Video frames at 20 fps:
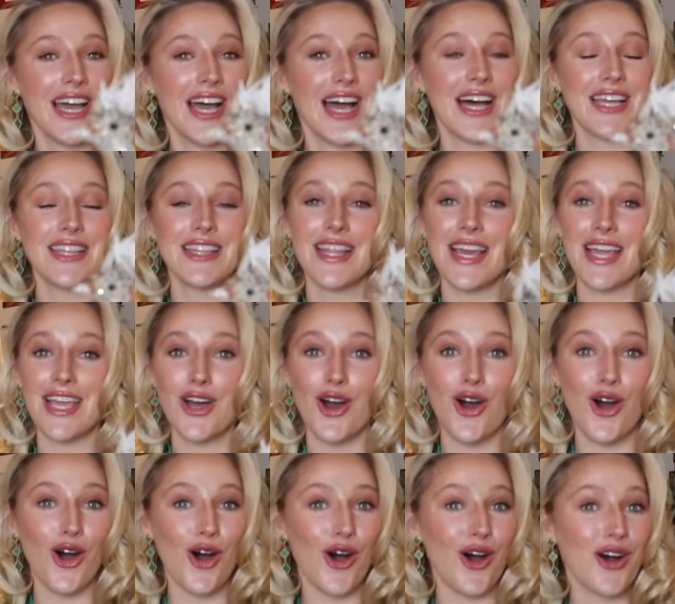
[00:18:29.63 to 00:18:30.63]
and they
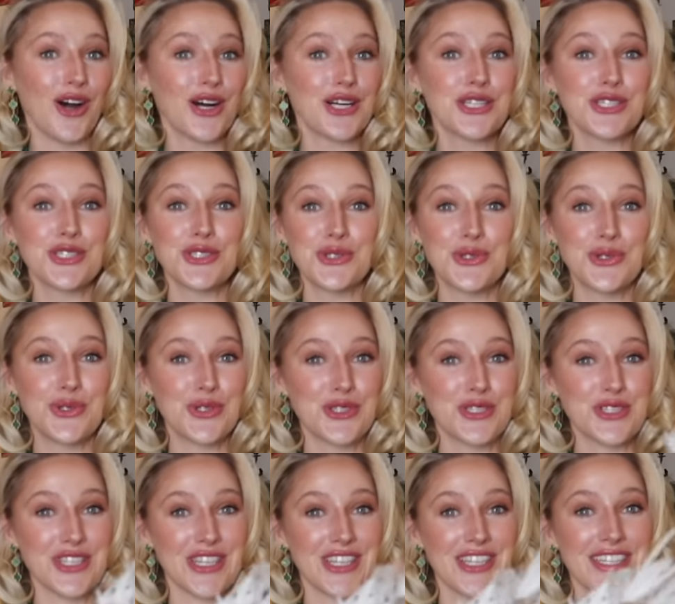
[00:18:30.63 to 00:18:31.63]
are
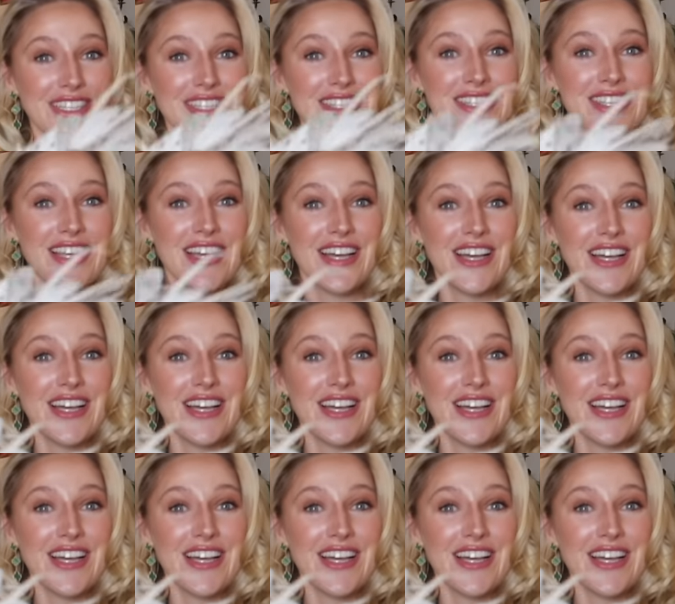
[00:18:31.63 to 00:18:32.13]
gorgeous.